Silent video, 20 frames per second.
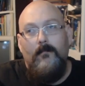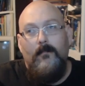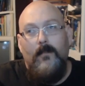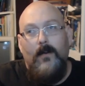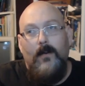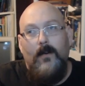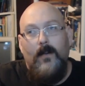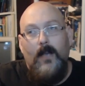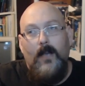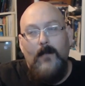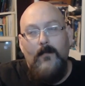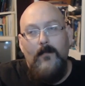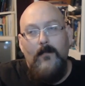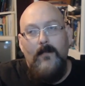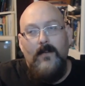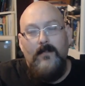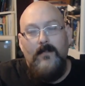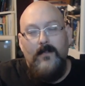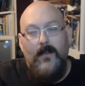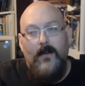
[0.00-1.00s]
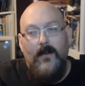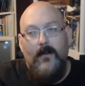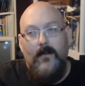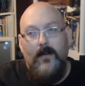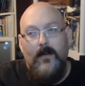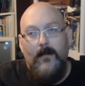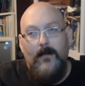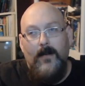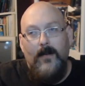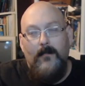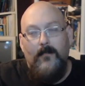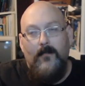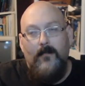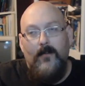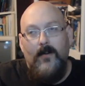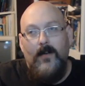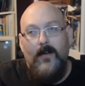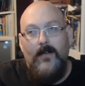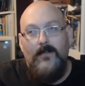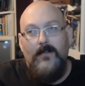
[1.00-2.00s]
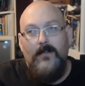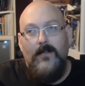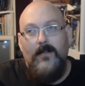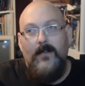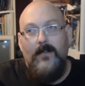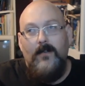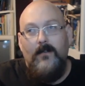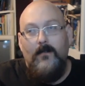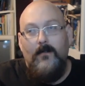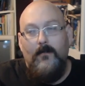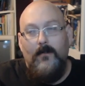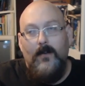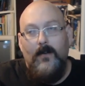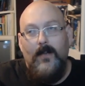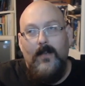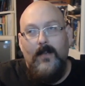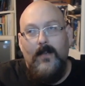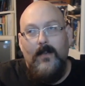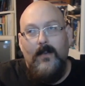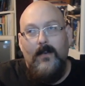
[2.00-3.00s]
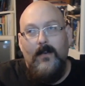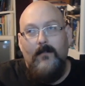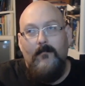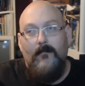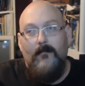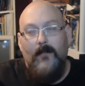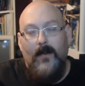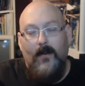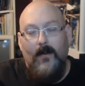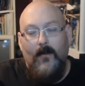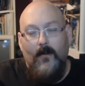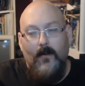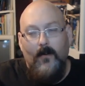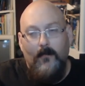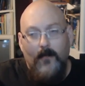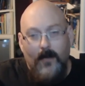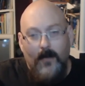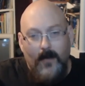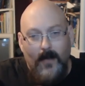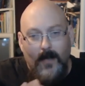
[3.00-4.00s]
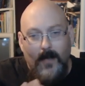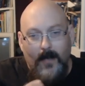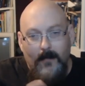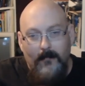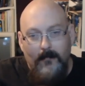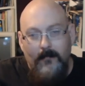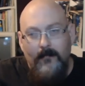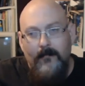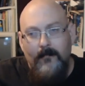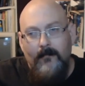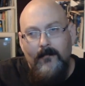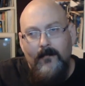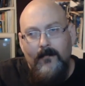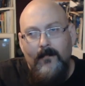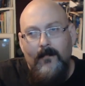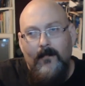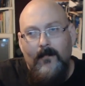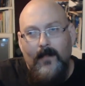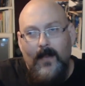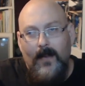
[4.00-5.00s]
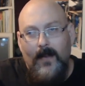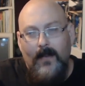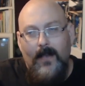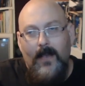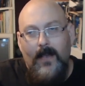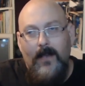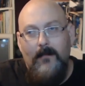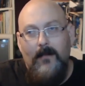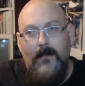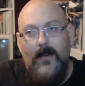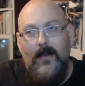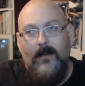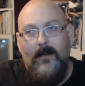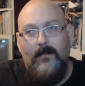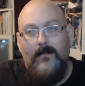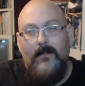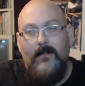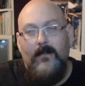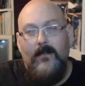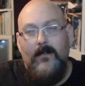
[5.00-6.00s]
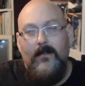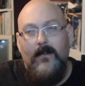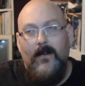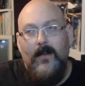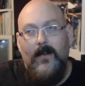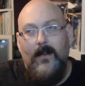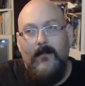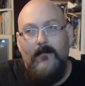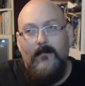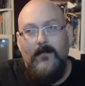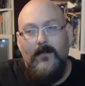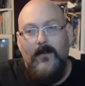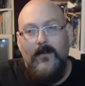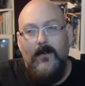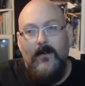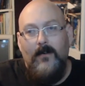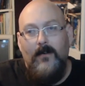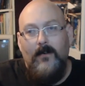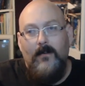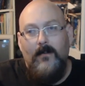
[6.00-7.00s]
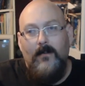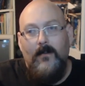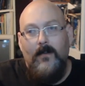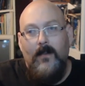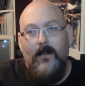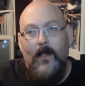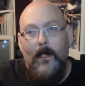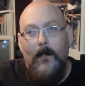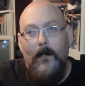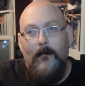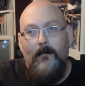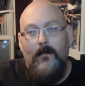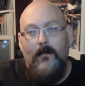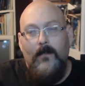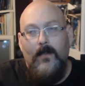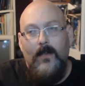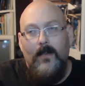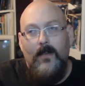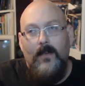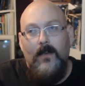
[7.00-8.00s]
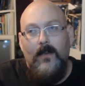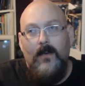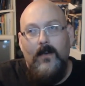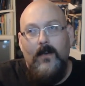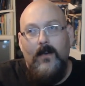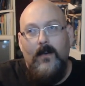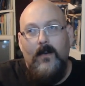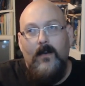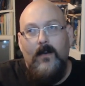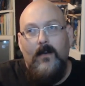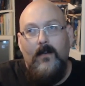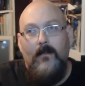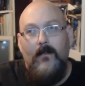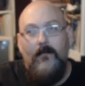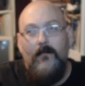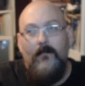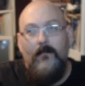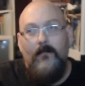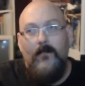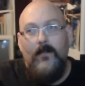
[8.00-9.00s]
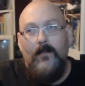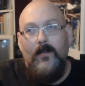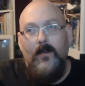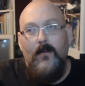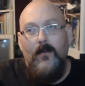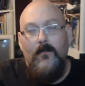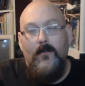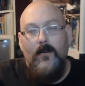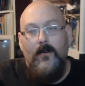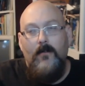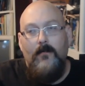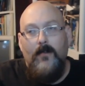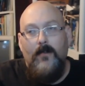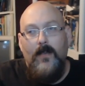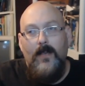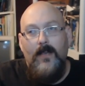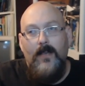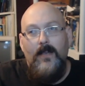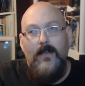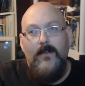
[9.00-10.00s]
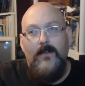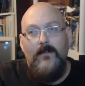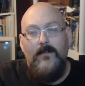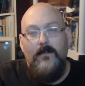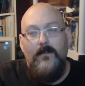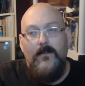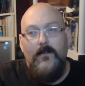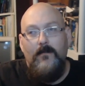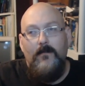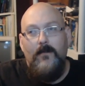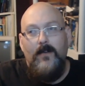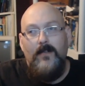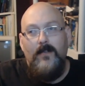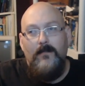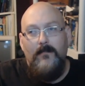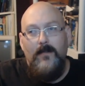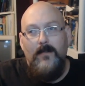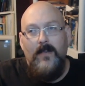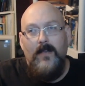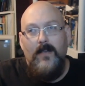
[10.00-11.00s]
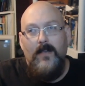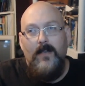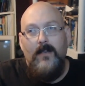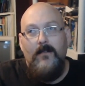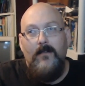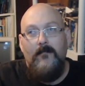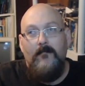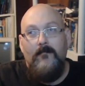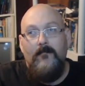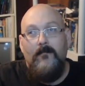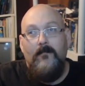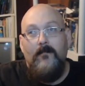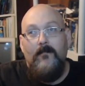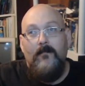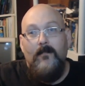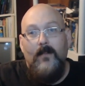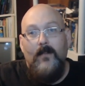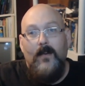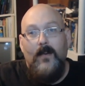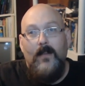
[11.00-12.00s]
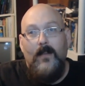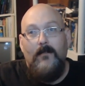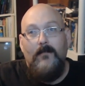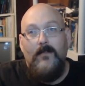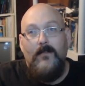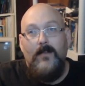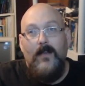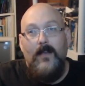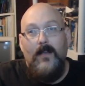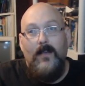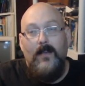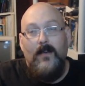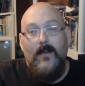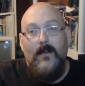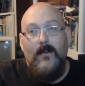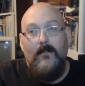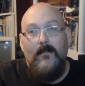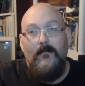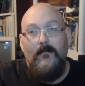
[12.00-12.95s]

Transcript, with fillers: a couple months ago, I heard about a project or a, uh, a hardware item that had came out, and it was called the uh, Coco Keys to USB. Uh, it was a uh,